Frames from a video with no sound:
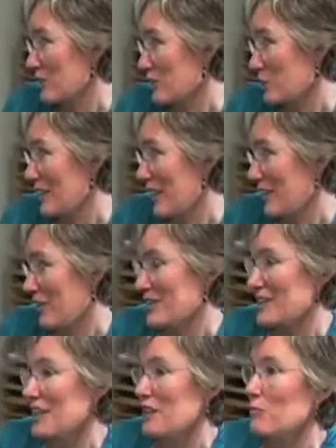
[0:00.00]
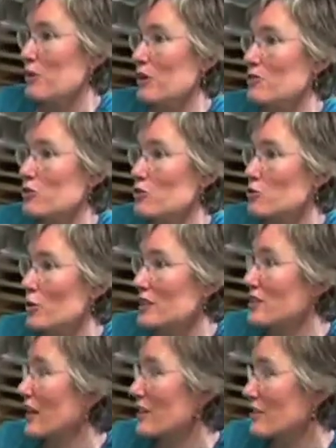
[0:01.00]
their weak areas. But also you try to
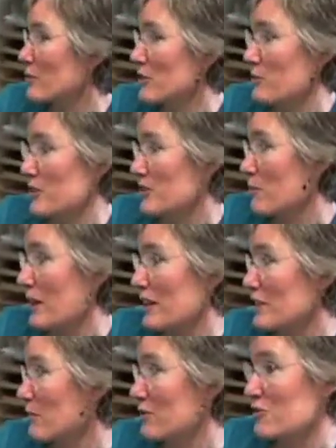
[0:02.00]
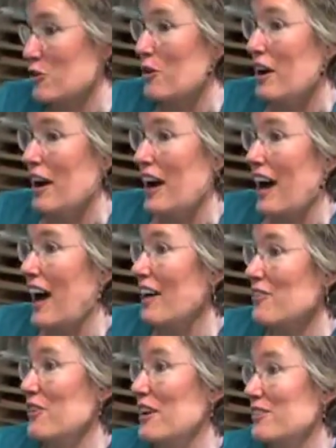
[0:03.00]
challenge them as much as possible. So I
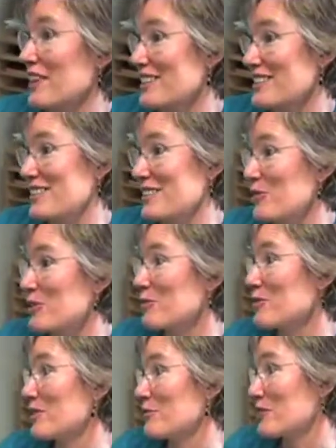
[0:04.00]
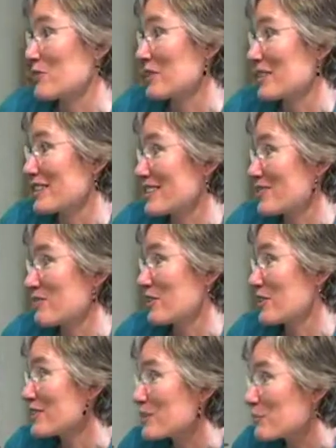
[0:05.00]
found actually working with the enrichment kids is
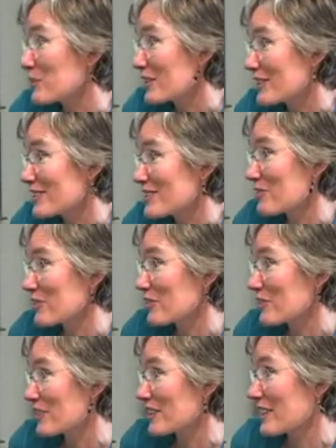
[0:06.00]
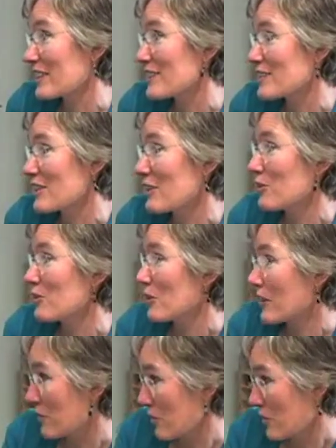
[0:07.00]
very similar to working with kids who
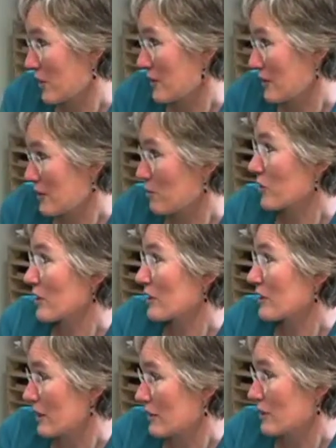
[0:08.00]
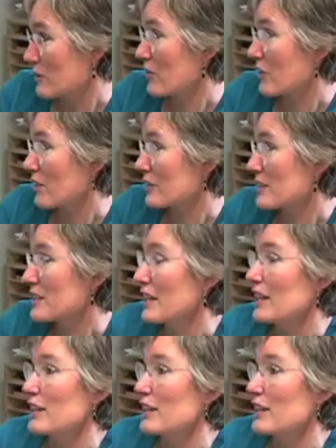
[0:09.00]
have some learning difficulties,